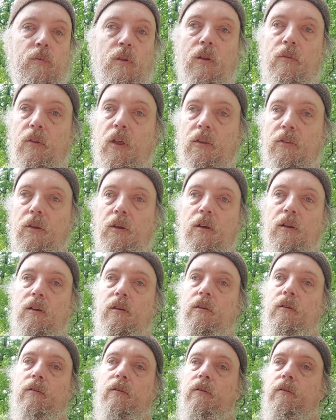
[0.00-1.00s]

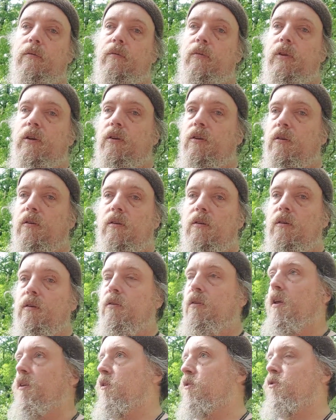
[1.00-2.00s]
another
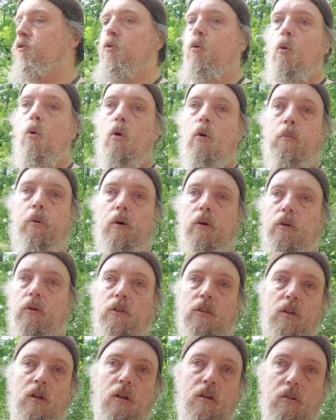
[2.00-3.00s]
scope
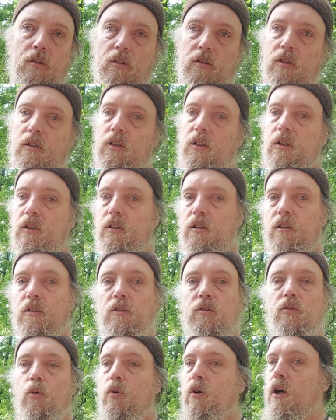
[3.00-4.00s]

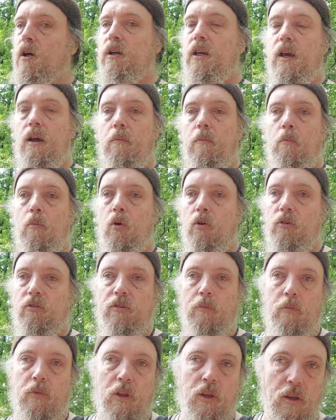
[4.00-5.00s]
or 2-car cam or
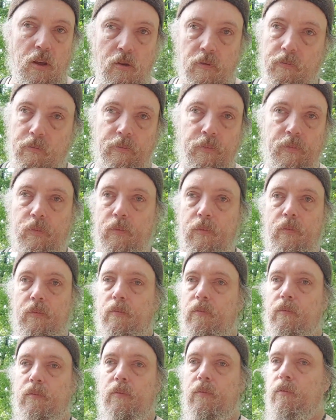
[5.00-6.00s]
something,
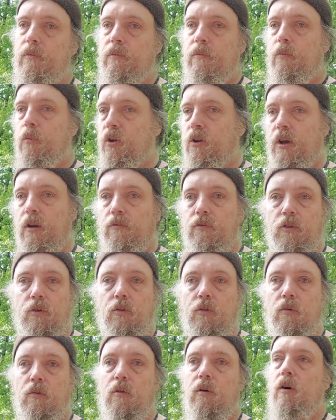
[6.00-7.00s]
what have
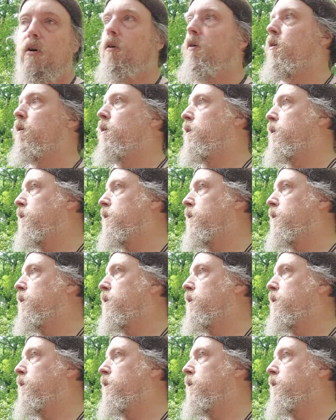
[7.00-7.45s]
you, or